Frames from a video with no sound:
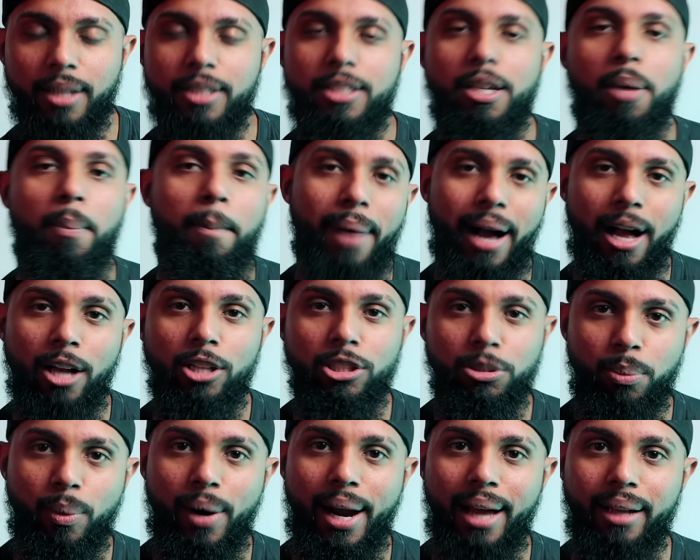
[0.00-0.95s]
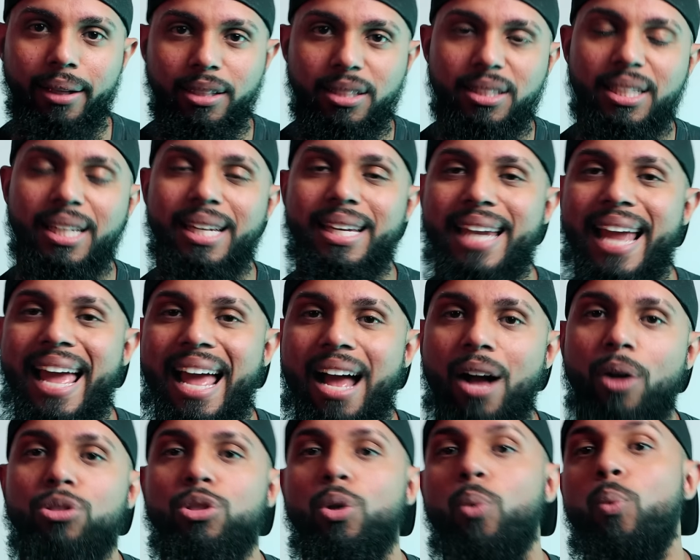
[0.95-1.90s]
to Miles Morales to
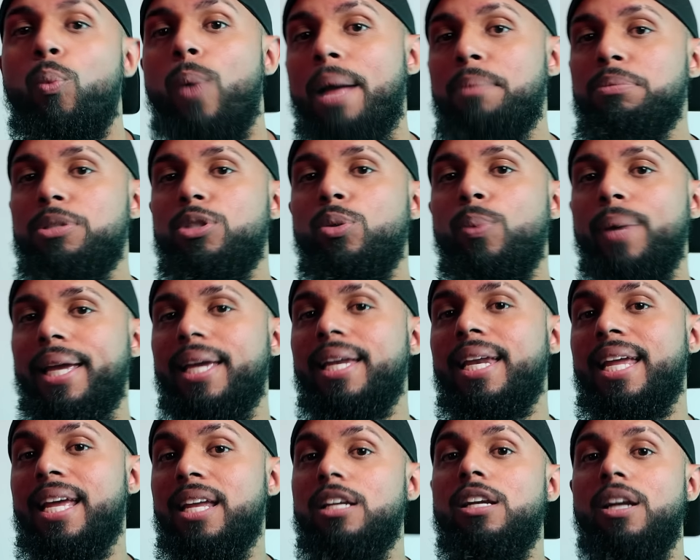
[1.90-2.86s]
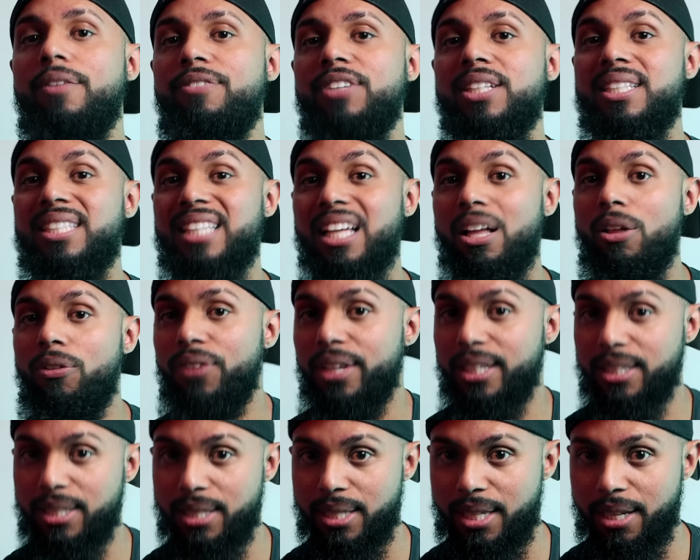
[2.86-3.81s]
now, the web swinging in and of itself
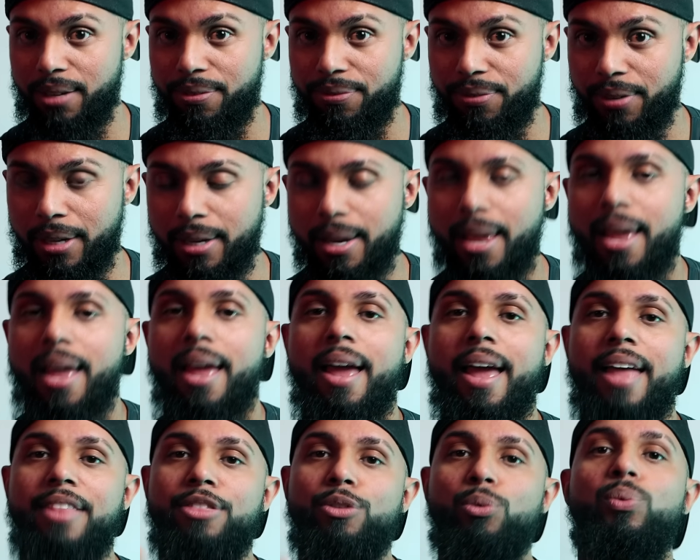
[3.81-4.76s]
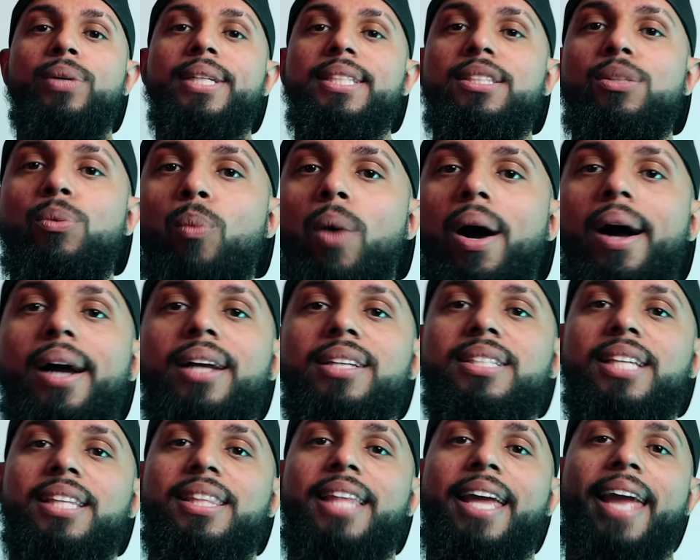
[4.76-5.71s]
is different. And the reason why
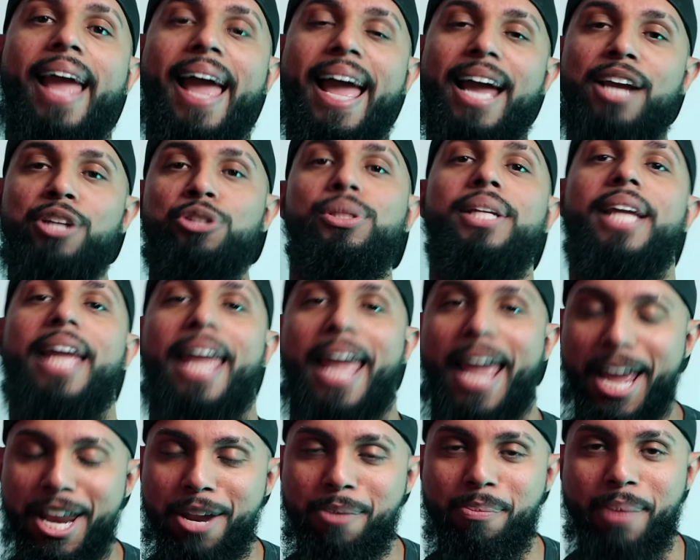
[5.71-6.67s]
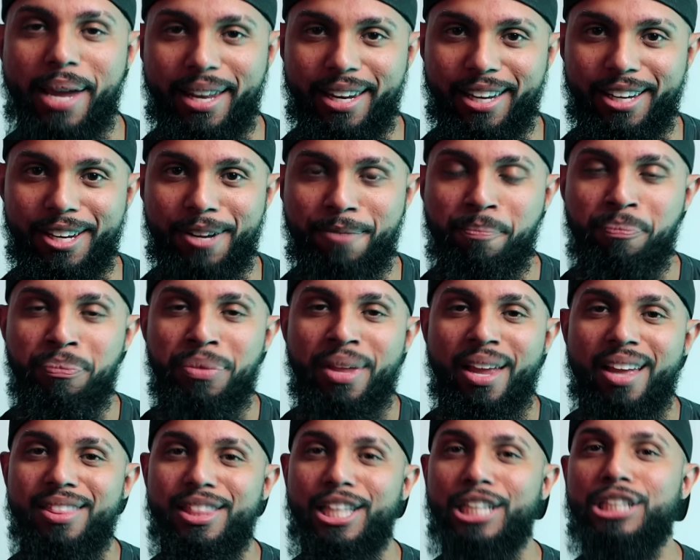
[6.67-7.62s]
is that they actually animated
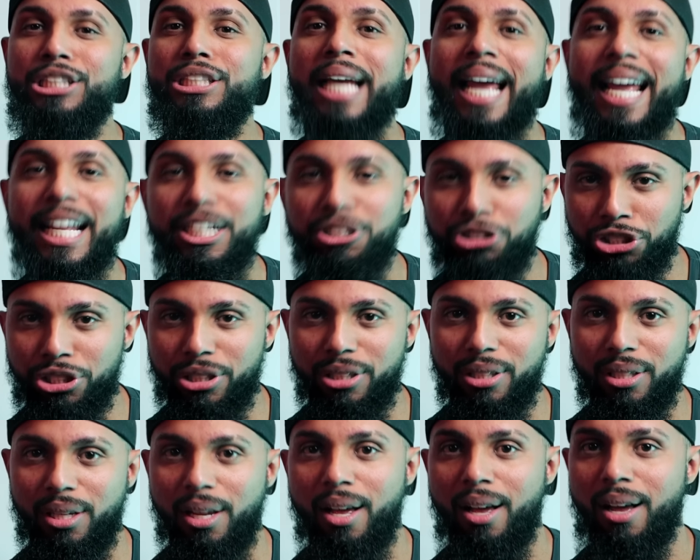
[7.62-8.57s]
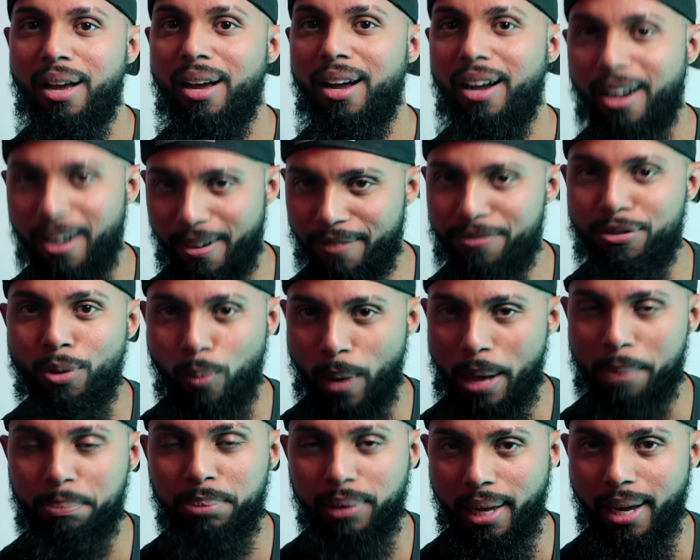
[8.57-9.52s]
the tension of the
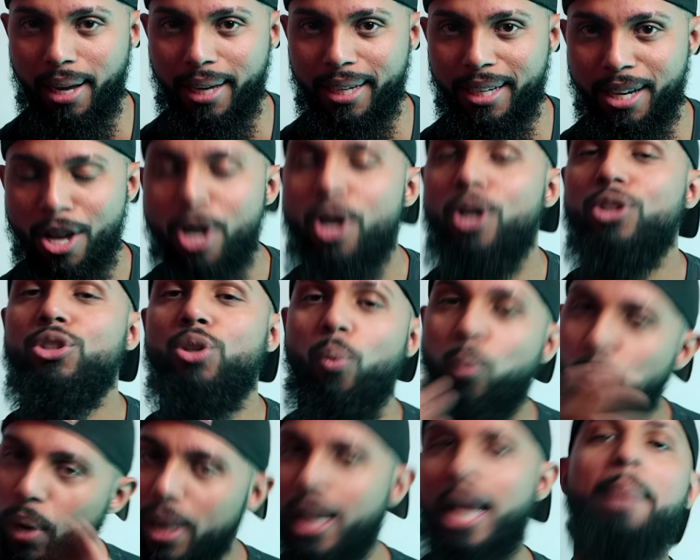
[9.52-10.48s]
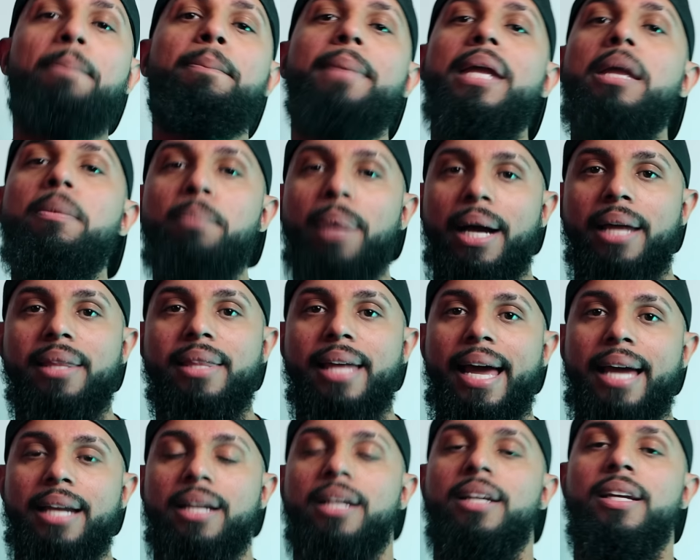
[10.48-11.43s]
web line. So what I mean by
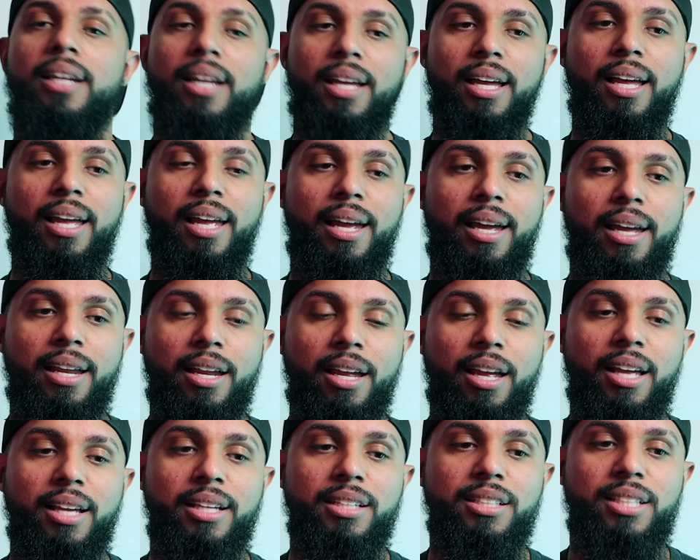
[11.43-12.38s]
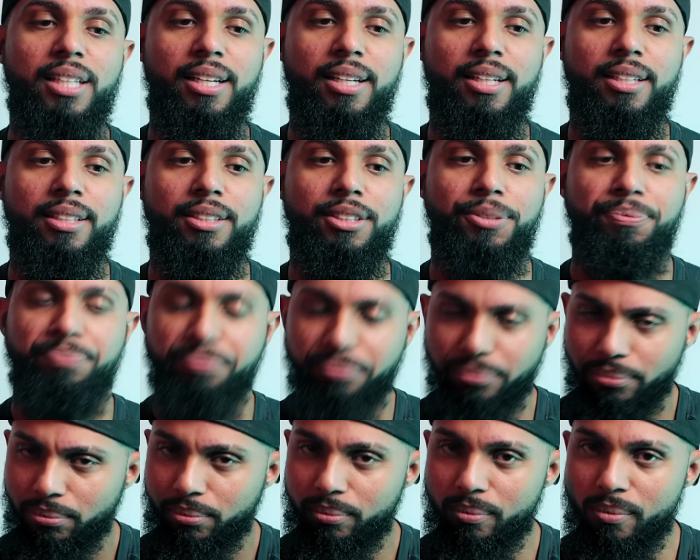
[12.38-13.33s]
that is
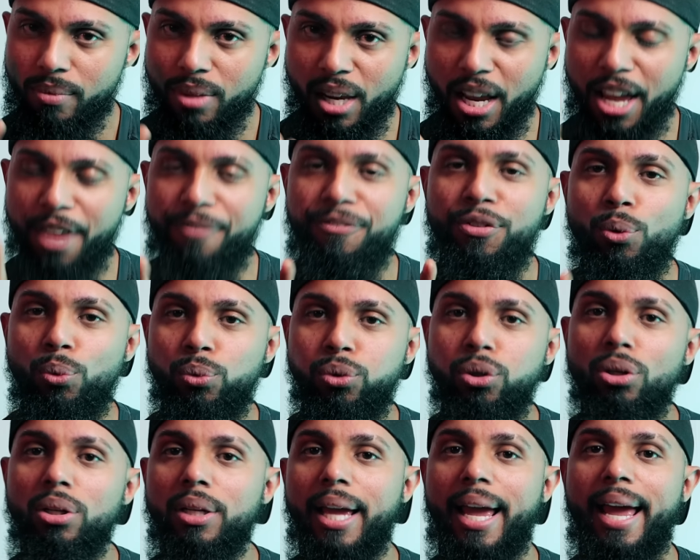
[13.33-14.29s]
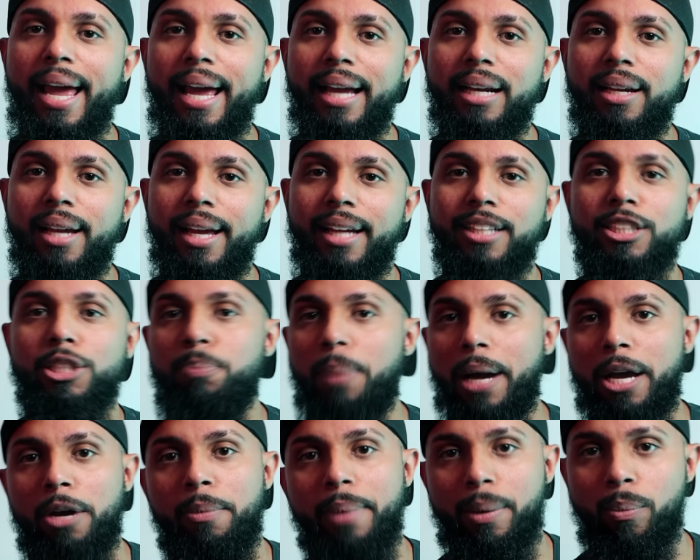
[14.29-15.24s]
if you look at
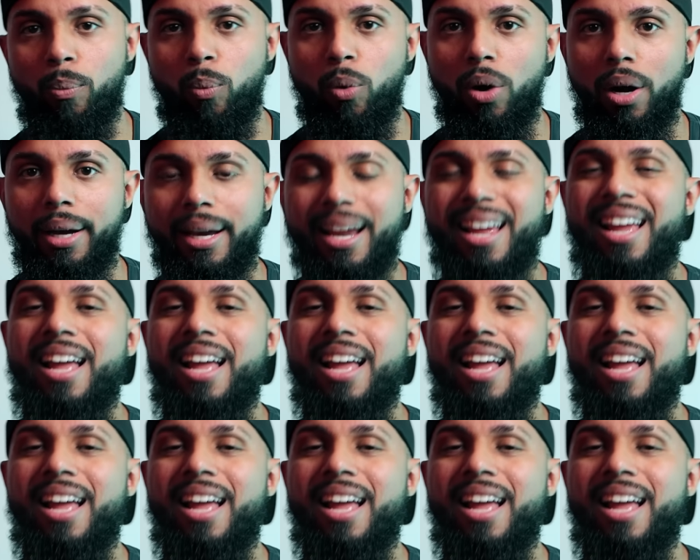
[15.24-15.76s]
Spider-Man 1,